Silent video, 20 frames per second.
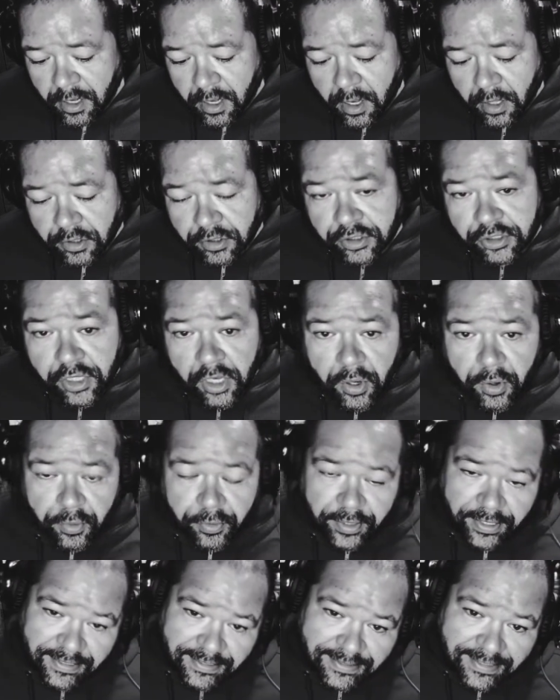So
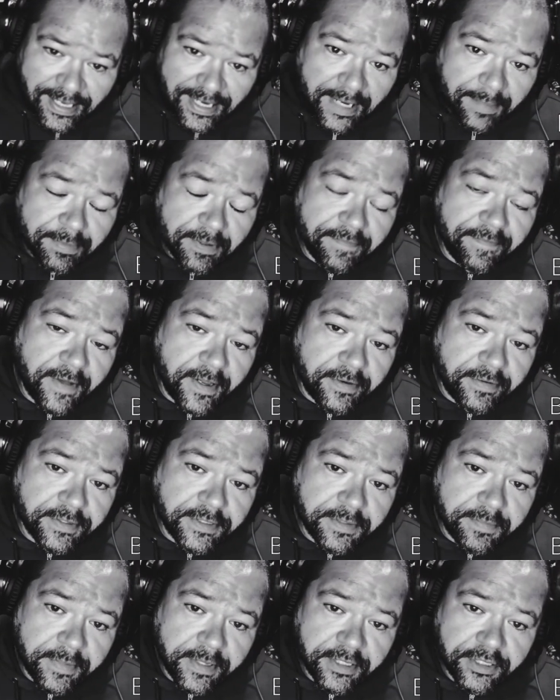they set up the Veterans
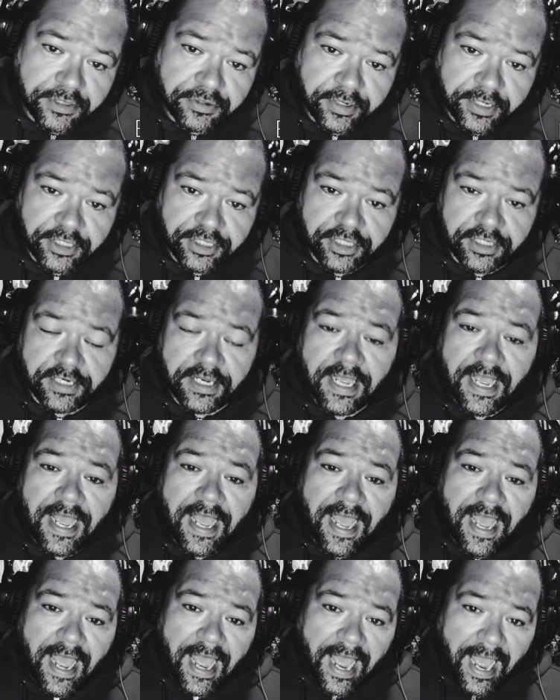Administration
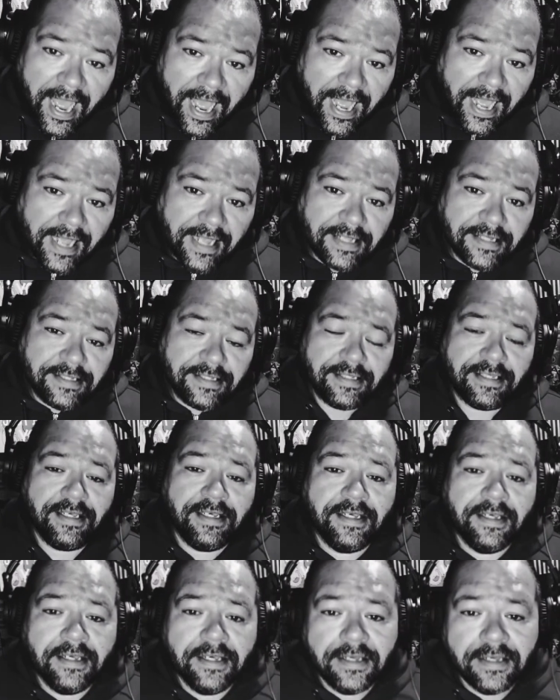as
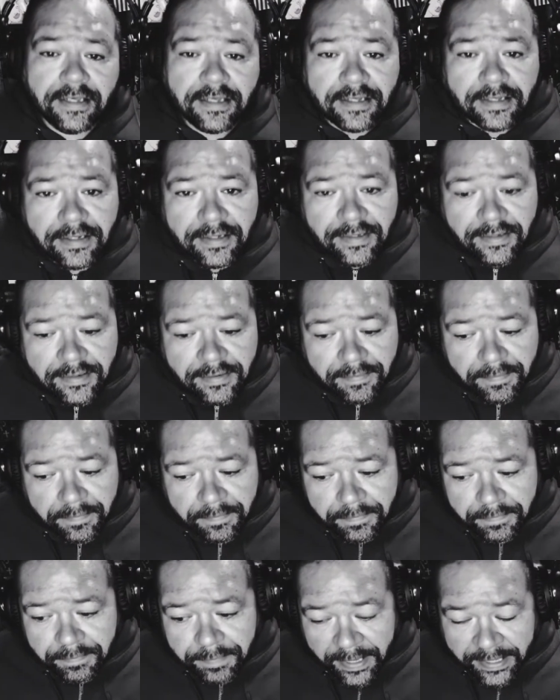
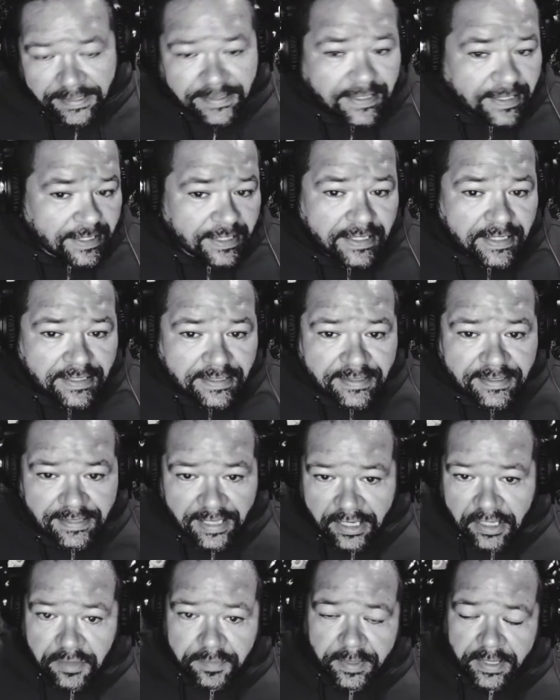basically a
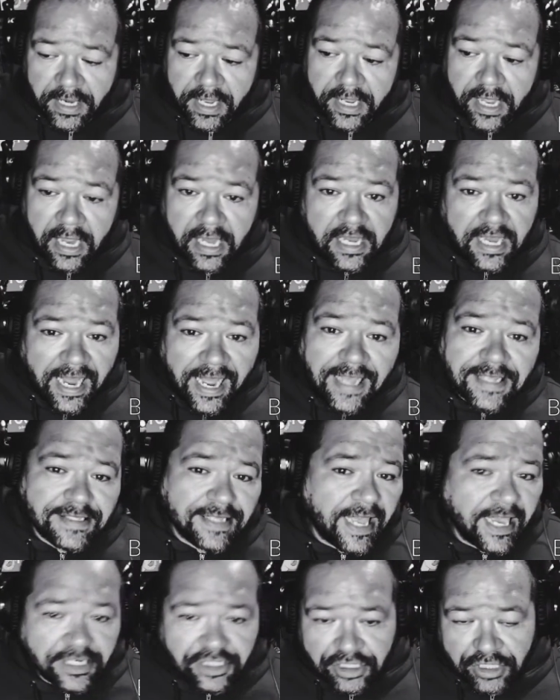settlement, like a class
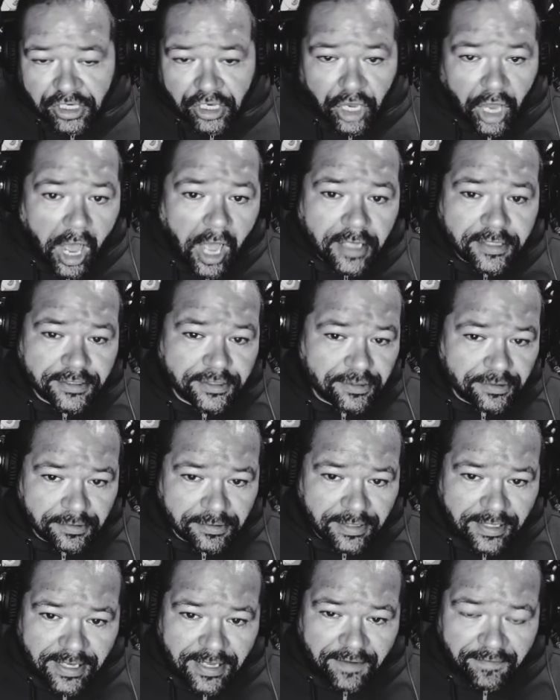action lawsuit.
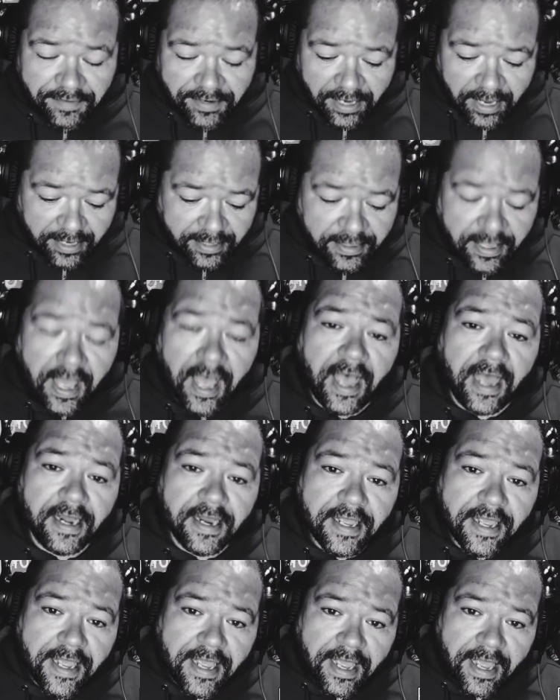Think of it like that.
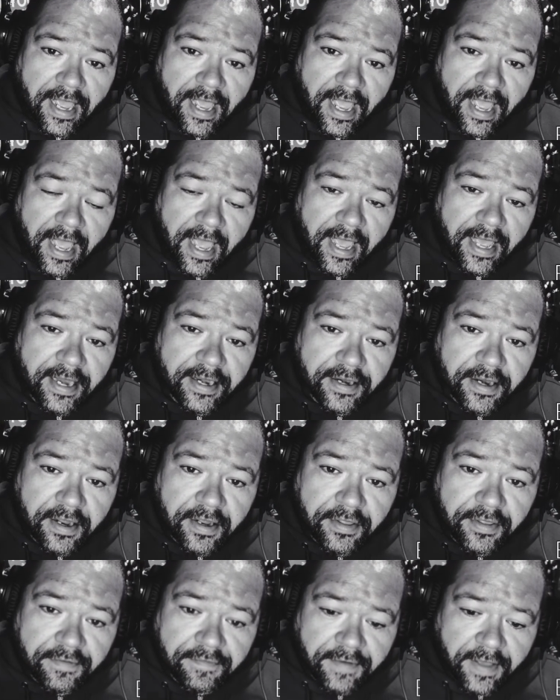And
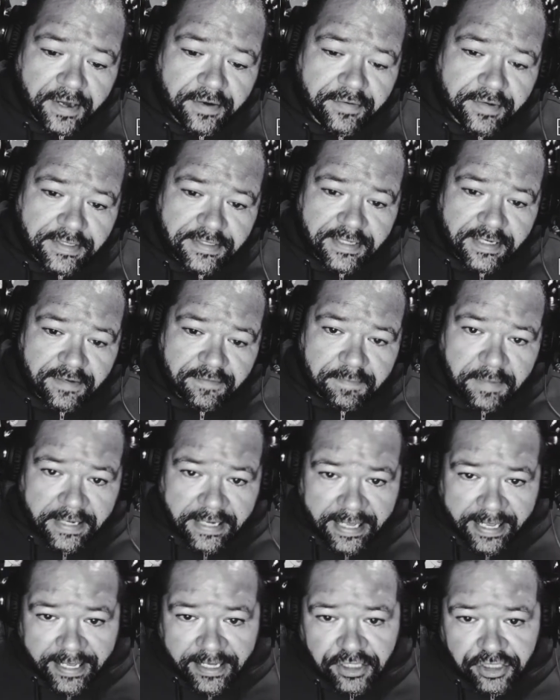the veterans that have been
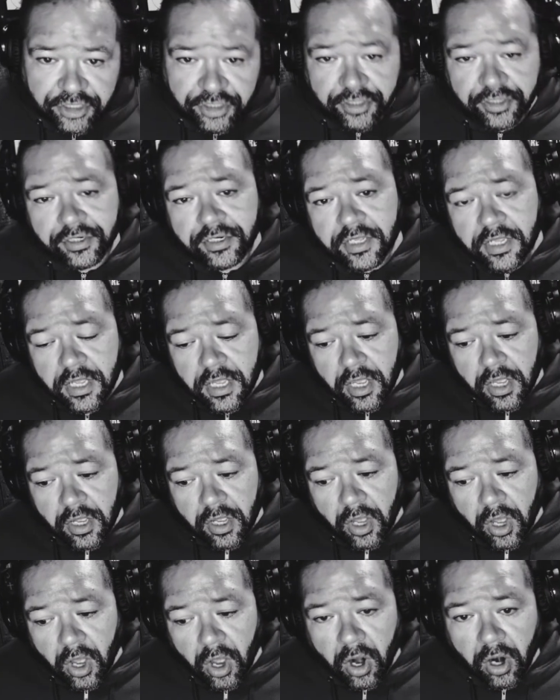injured
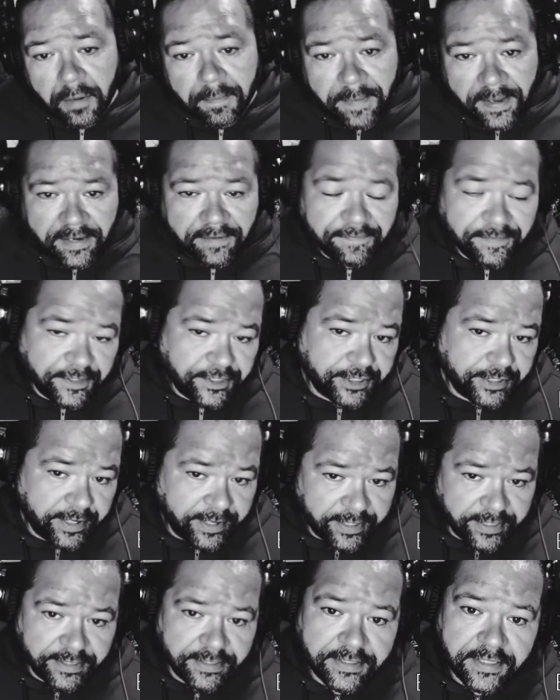are
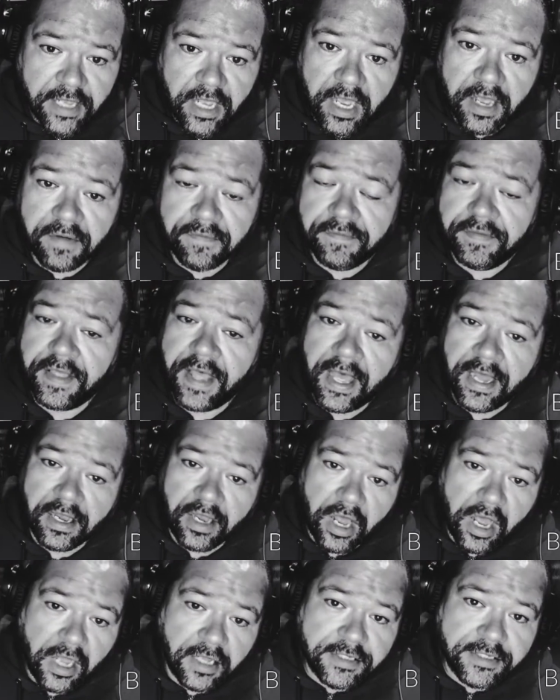beneficiaries of that
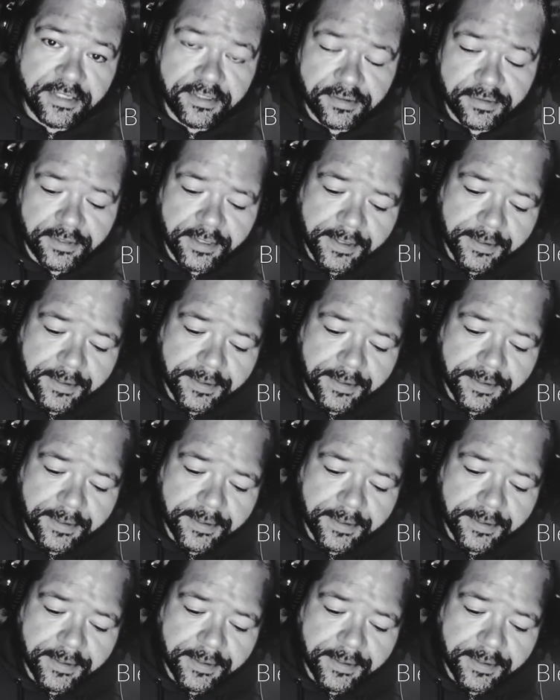lawsuit.